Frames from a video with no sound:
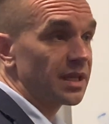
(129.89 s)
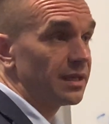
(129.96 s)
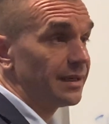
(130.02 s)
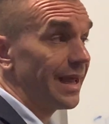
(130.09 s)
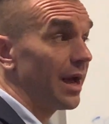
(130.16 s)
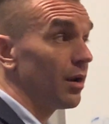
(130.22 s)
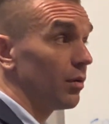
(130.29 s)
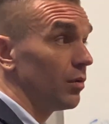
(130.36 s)

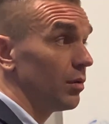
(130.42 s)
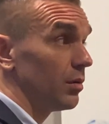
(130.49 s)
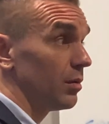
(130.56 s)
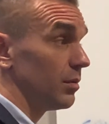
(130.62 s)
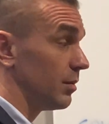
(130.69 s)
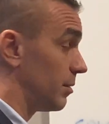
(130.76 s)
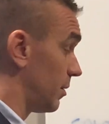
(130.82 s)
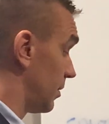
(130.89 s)
Now,
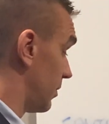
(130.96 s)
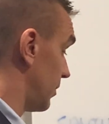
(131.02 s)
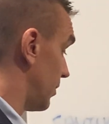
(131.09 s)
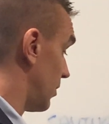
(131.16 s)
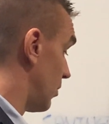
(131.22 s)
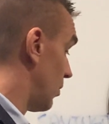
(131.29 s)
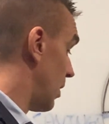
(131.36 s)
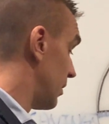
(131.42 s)

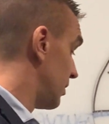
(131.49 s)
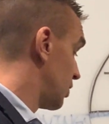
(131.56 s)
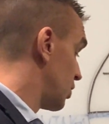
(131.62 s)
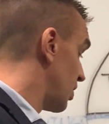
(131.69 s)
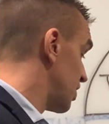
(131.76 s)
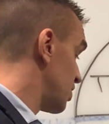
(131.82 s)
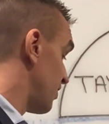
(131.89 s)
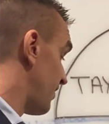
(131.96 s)
what
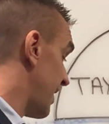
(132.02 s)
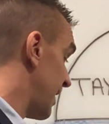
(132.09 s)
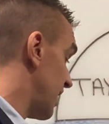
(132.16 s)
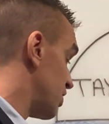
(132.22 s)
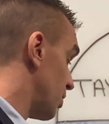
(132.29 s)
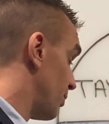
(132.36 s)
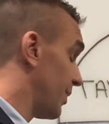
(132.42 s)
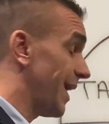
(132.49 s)
traditional
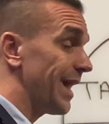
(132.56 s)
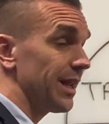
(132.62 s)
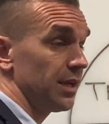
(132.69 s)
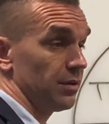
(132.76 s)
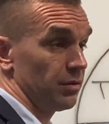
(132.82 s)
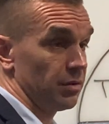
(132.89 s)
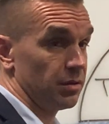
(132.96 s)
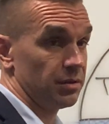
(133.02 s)
financial
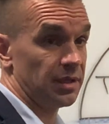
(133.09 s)
planning